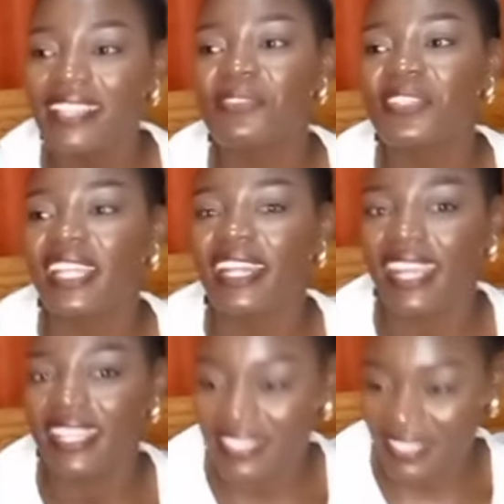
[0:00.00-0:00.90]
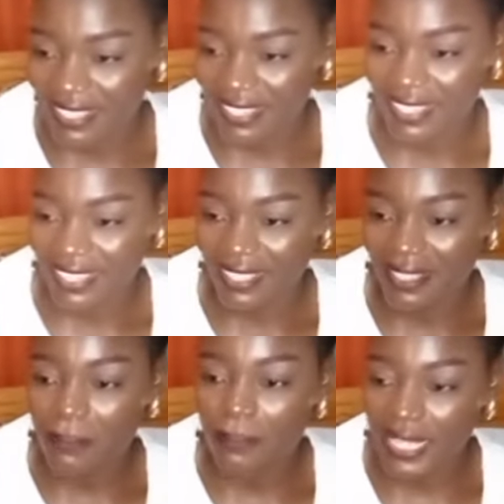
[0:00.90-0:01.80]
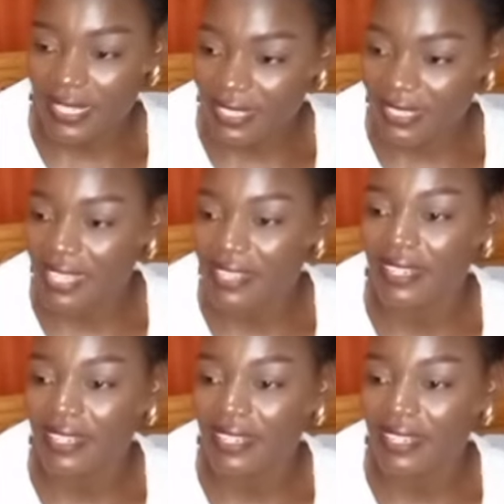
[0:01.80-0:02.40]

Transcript: For the last passage and